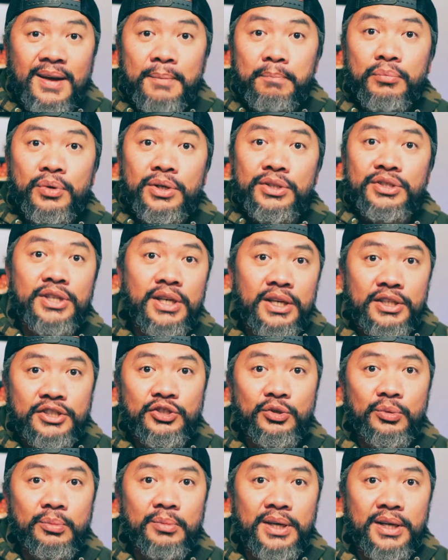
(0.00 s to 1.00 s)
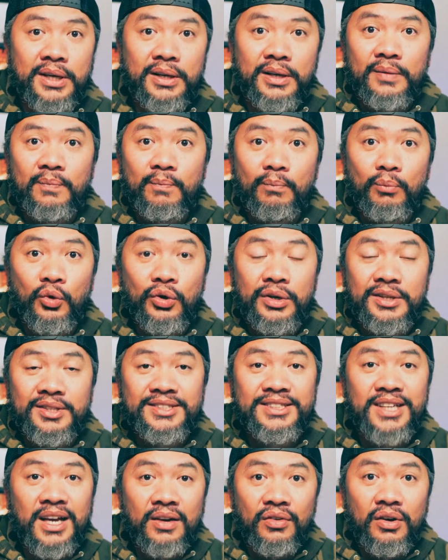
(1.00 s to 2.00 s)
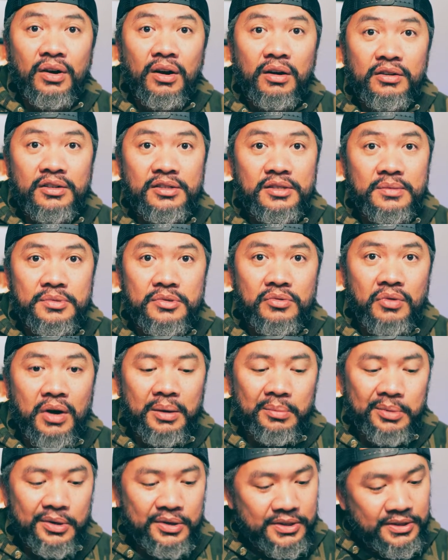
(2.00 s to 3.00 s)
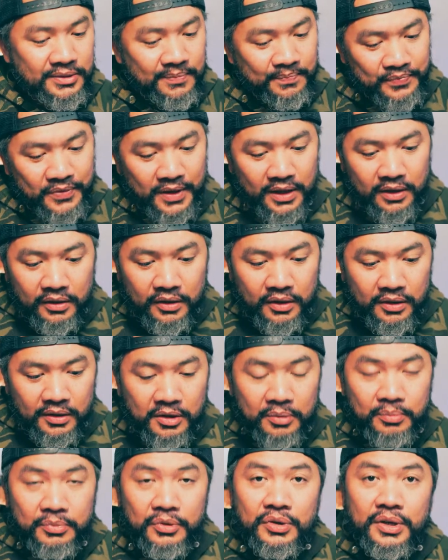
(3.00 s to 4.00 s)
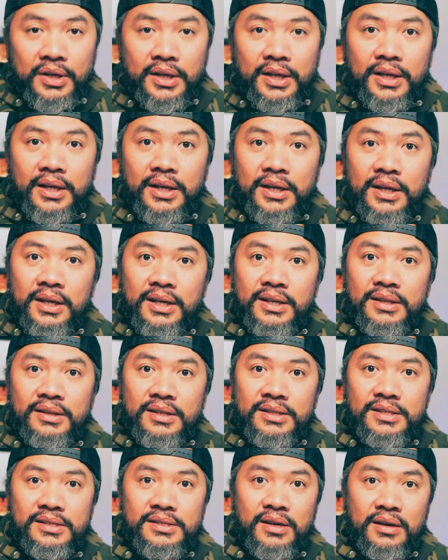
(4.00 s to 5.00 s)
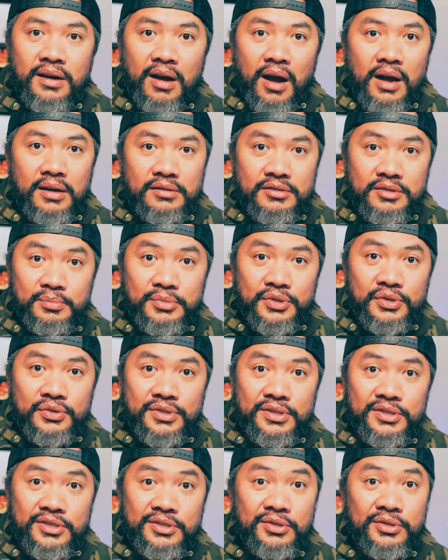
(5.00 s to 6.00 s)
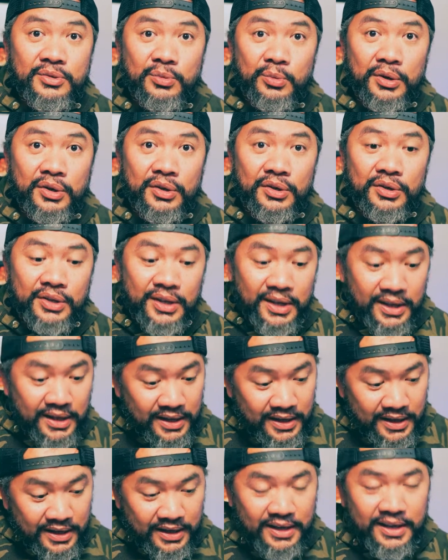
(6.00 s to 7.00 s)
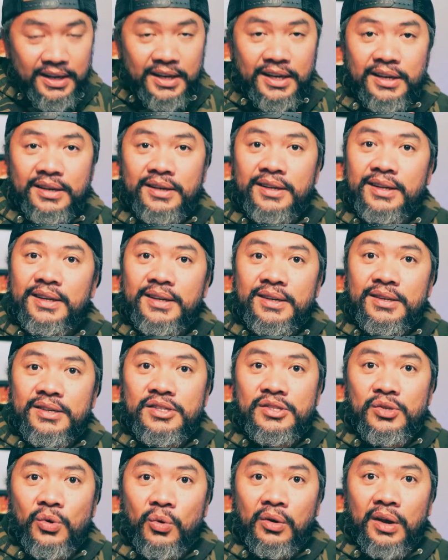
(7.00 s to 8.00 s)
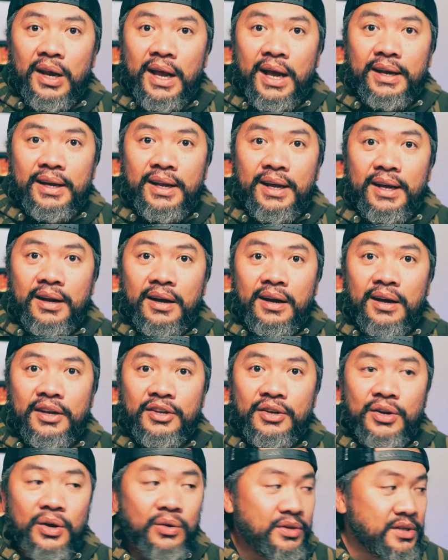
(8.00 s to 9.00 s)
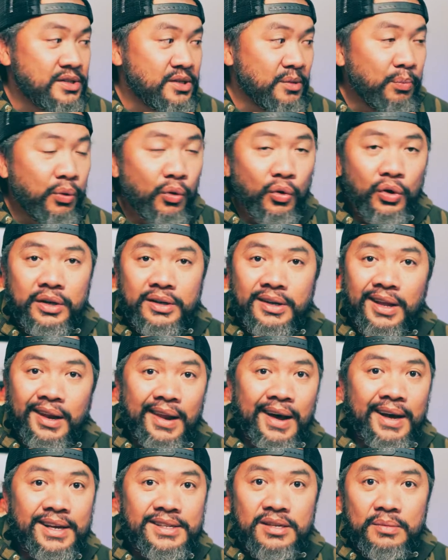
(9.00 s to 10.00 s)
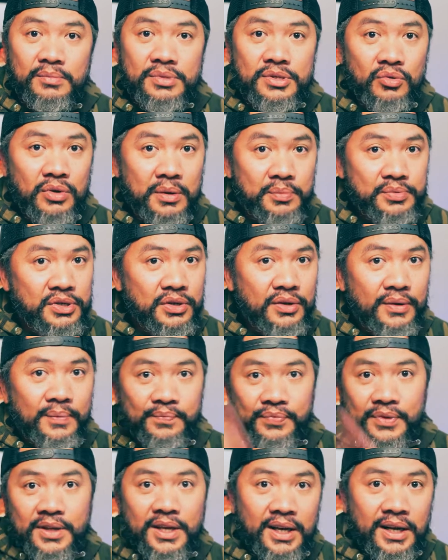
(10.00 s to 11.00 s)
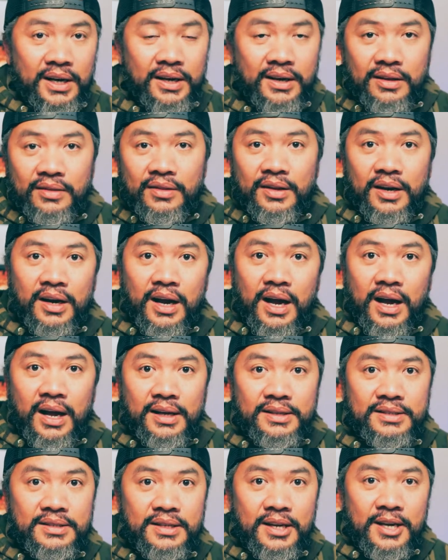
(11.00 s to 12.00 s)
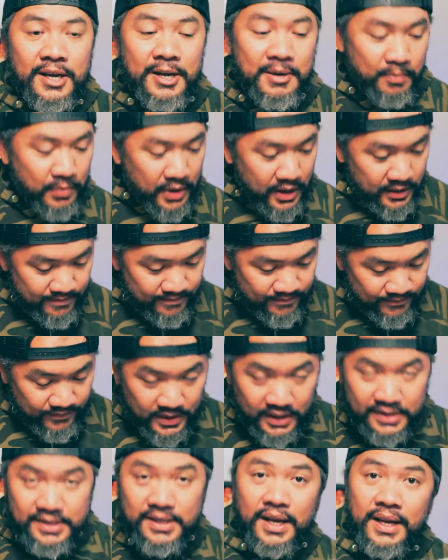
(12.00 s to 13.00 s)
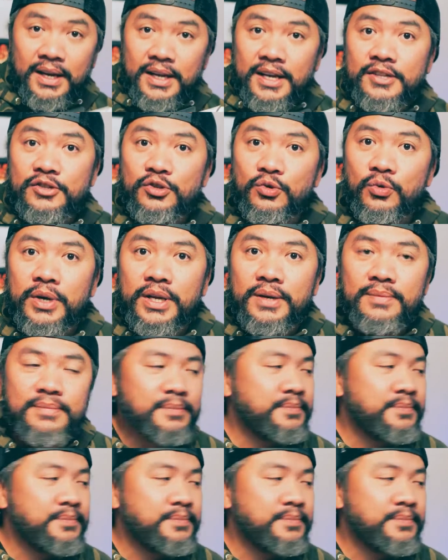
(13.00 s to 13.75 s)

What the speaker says: appreciate you, man. More than 700 subscribers, little community. This is a contribution to the world, and so glad that you know, the support, the like, subscription, hit it in there, guys. But let's get into it.